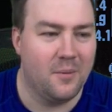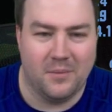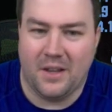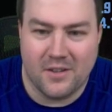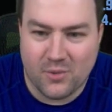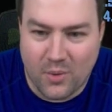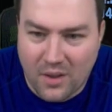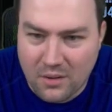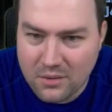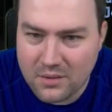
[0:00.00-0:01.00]
He is
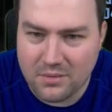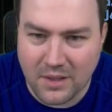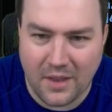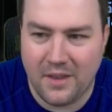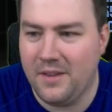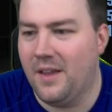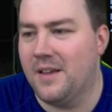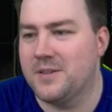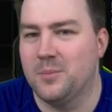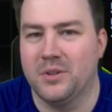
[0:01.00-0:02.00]
really good. Like, he
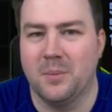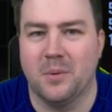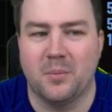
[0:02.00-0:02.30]
has multiple